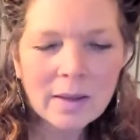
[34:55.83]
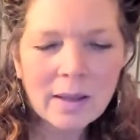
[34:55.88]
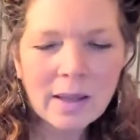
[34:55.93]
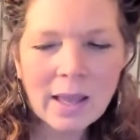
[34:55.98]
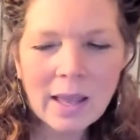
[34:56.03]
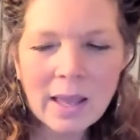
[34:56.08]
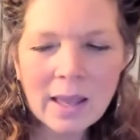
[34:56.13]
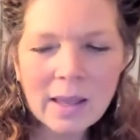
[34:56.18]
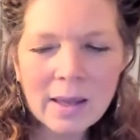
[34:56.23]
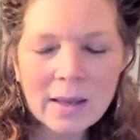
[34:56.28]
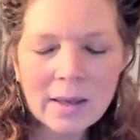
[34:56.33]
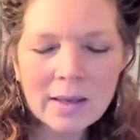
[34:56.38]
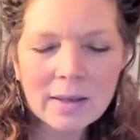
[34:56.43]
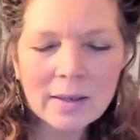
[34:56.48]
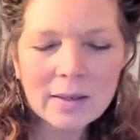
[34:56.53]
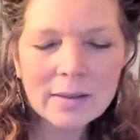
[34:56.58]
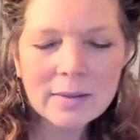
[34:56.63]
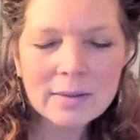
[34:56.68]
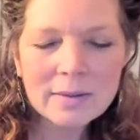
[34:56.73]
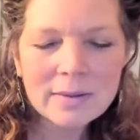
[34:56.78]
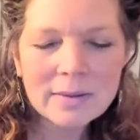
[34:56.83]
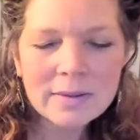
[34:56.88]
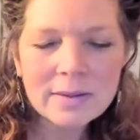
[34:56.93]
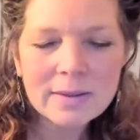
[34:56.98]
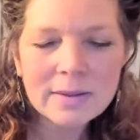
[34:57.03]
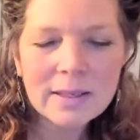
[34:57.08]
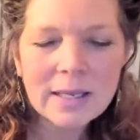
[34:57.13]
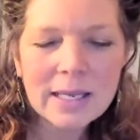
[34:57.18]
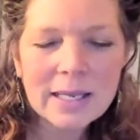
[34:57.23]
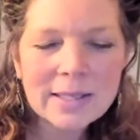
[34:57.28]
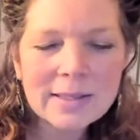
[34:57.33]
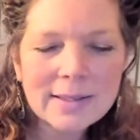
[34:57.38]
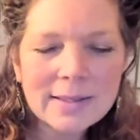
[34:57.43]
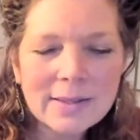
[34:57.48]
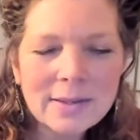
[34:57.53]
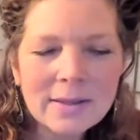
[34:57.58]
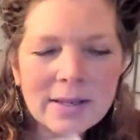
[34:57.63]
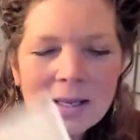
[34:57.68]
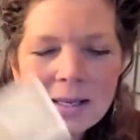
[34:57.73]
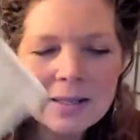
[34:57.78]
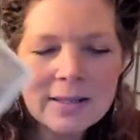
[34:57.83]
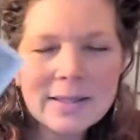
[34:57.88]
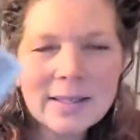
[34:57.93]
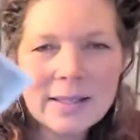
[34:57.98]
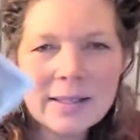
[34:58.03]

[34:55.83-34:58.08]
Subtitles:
And it's a